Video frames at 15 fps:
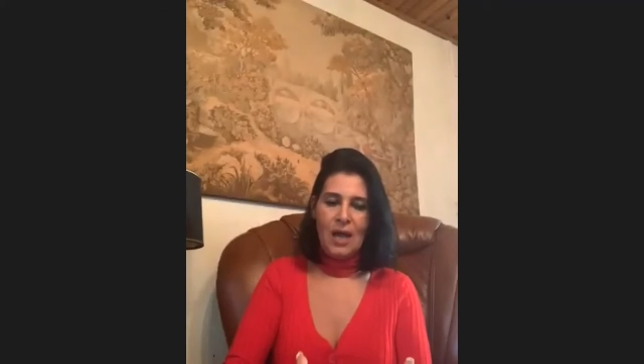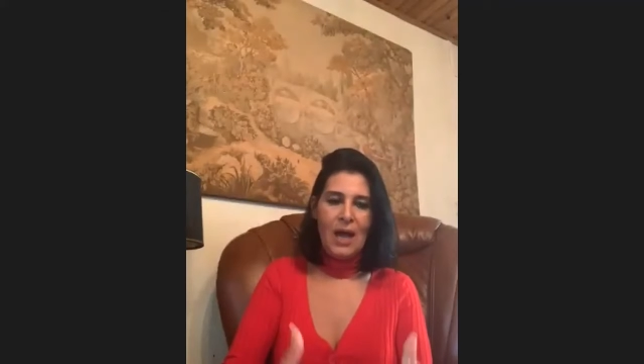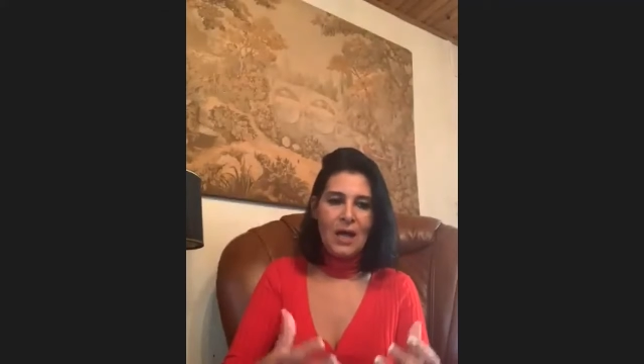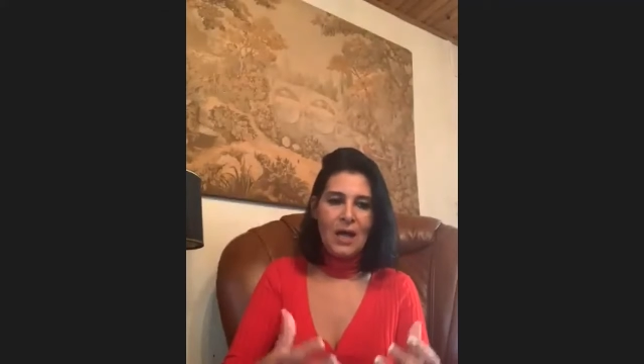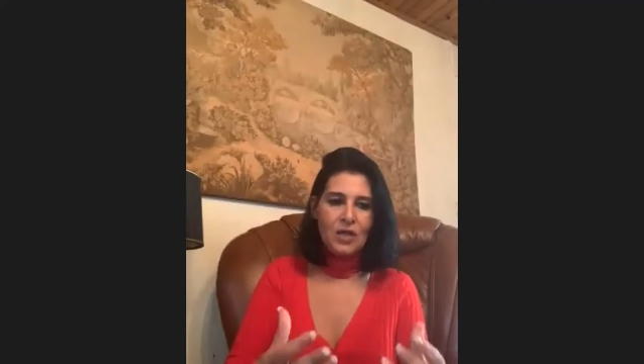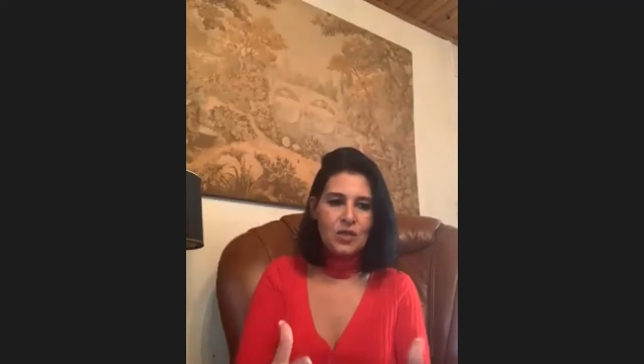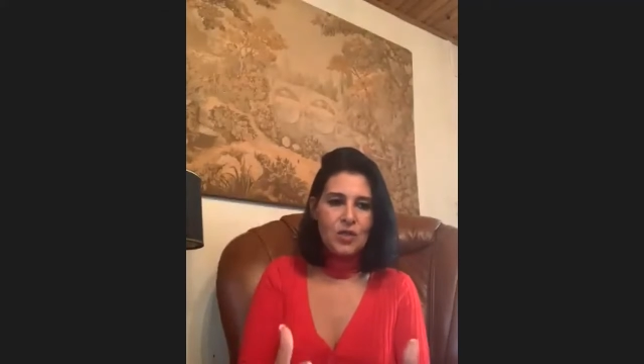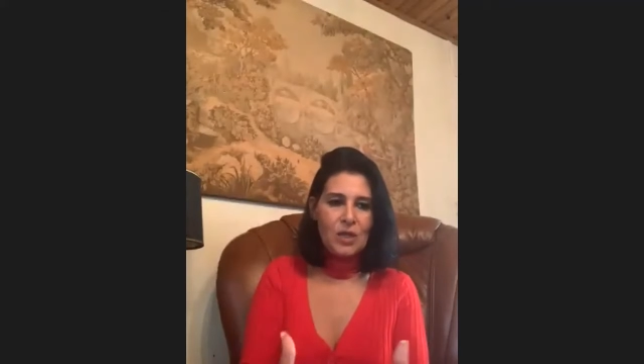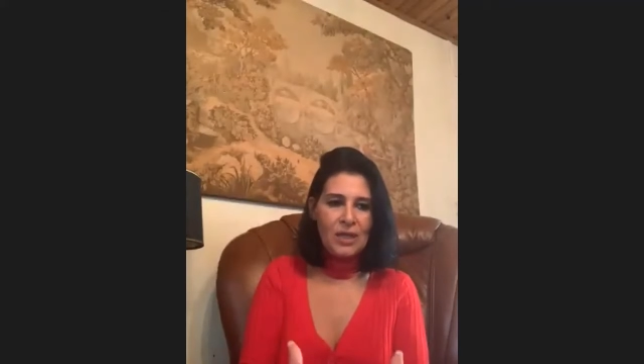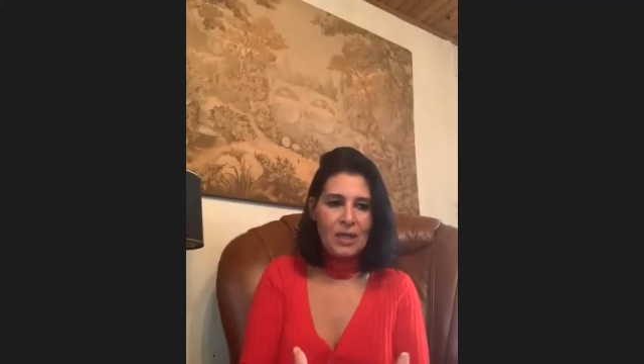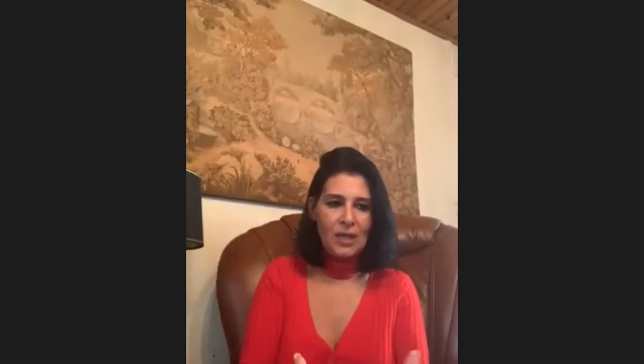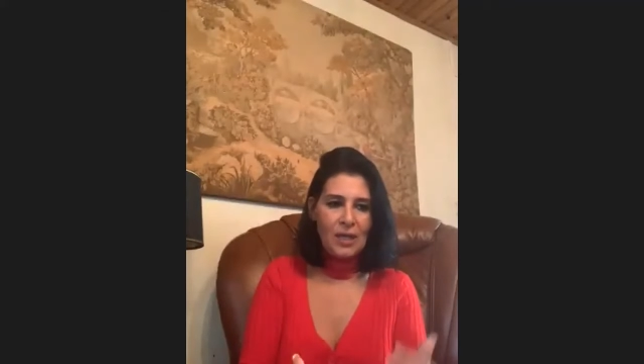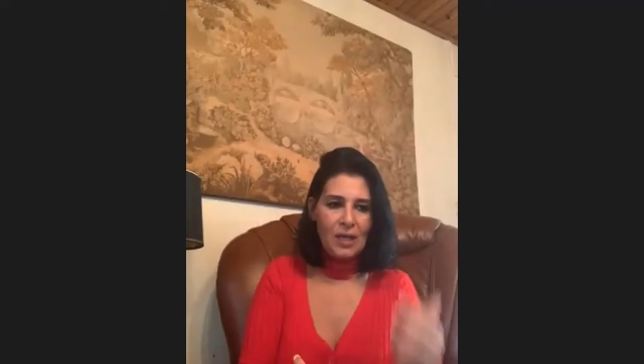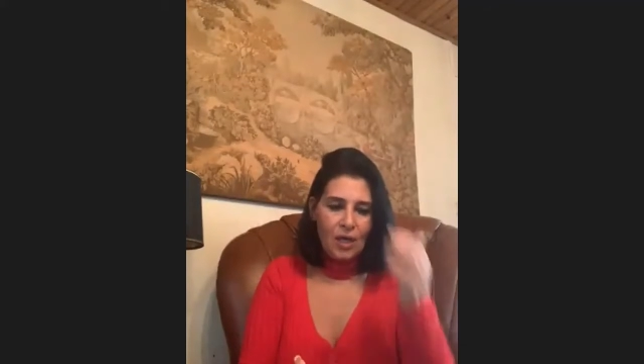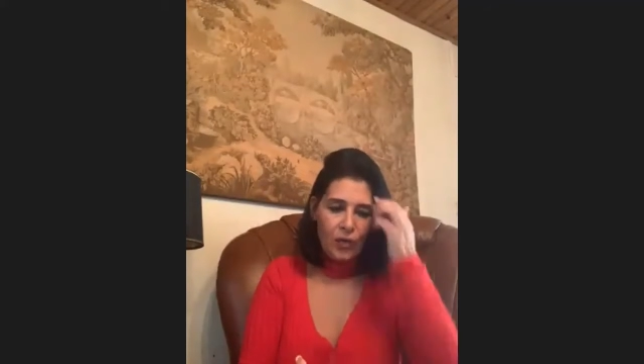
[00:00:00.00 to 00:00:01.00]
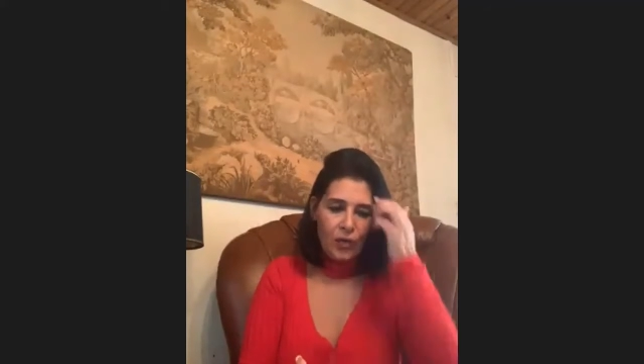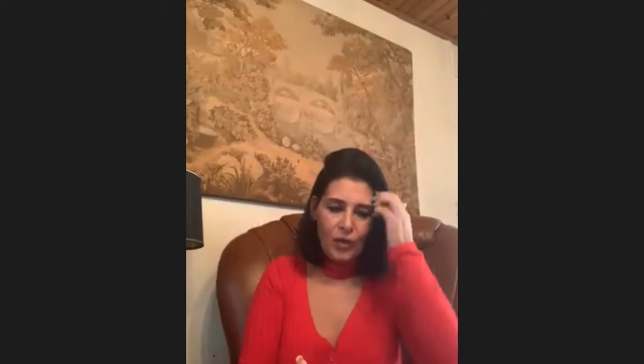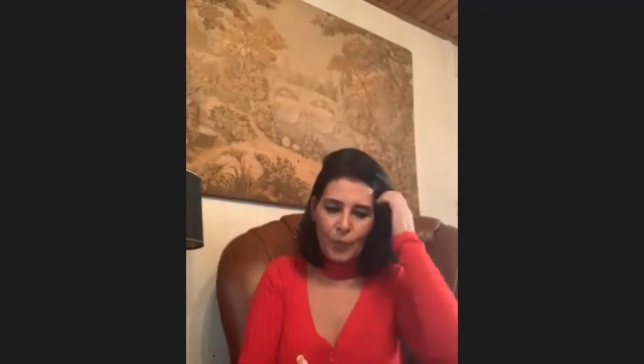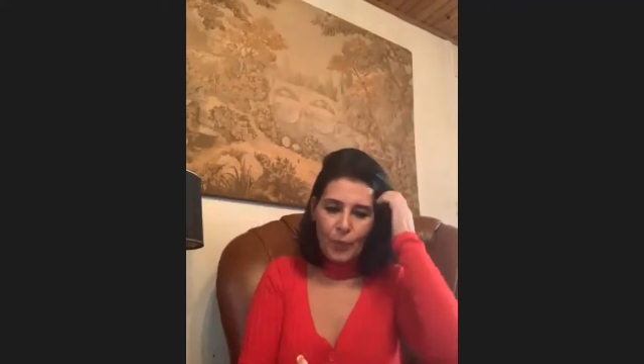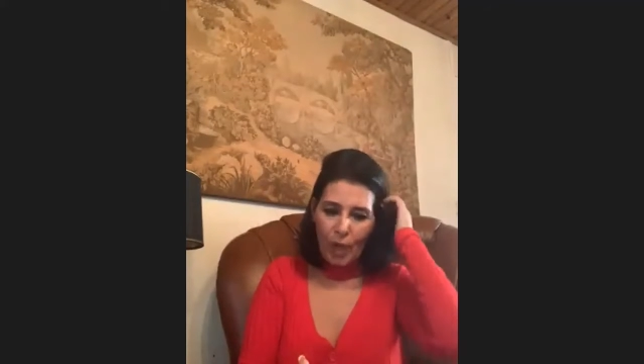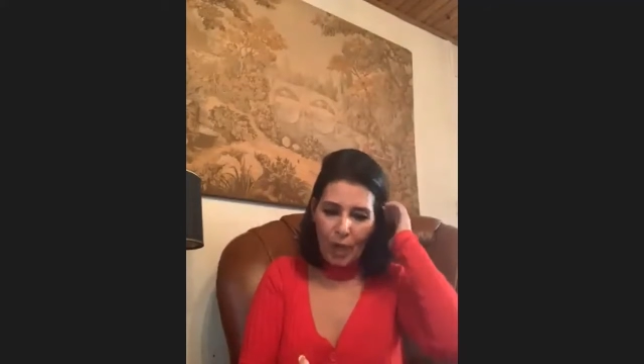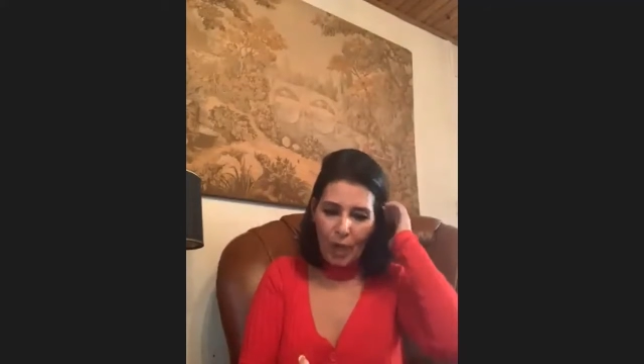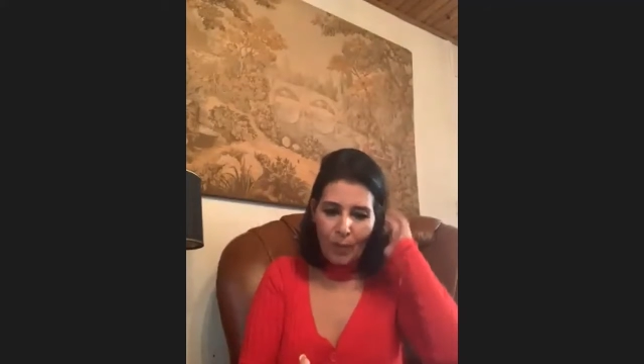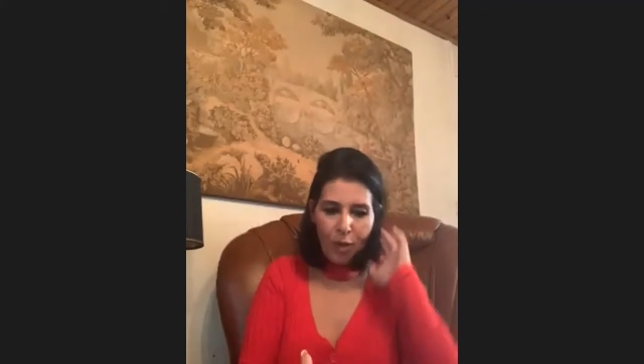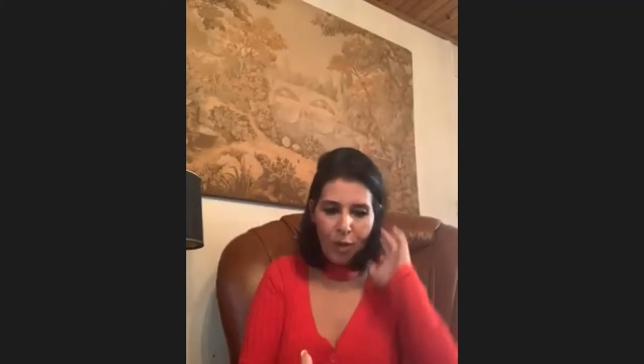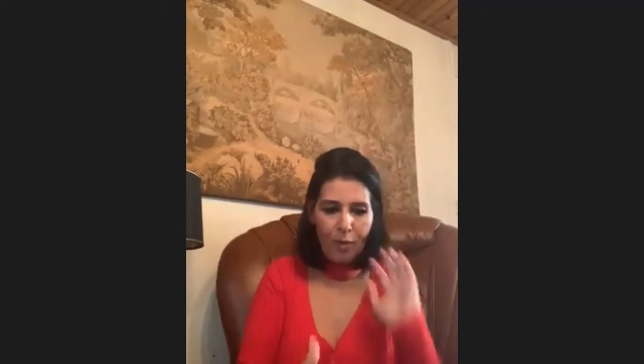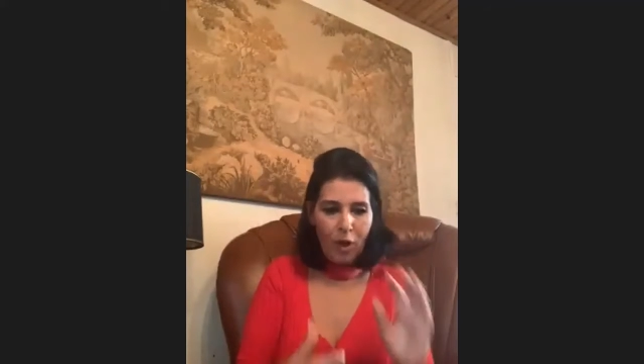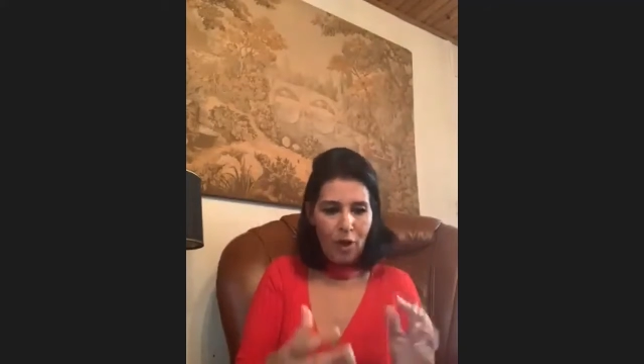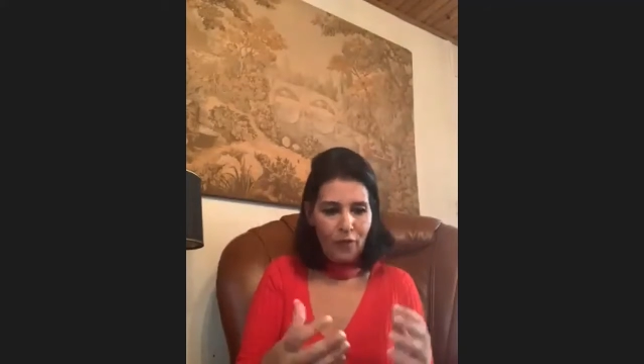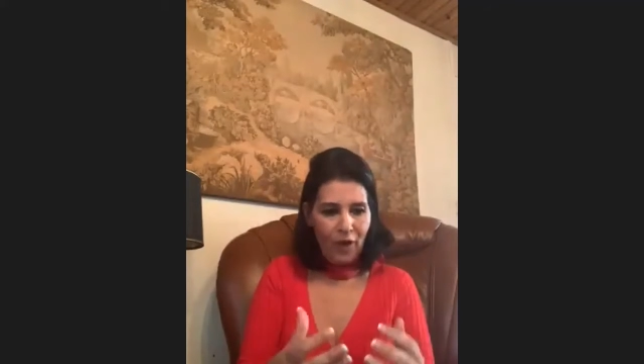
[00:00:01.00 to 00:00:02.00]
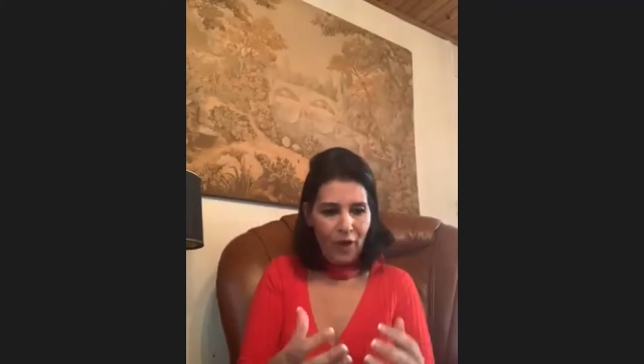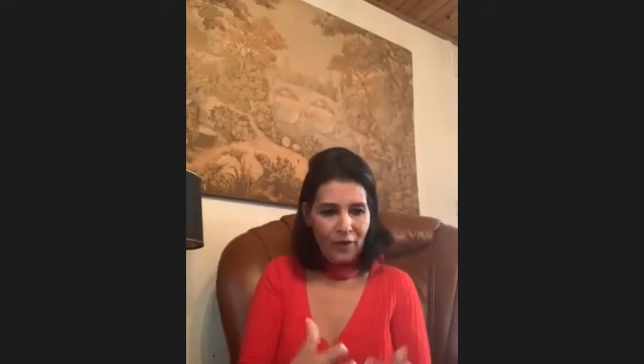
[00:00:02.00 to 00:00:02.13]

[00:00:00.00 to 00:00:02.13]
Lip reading: Actually, the problem of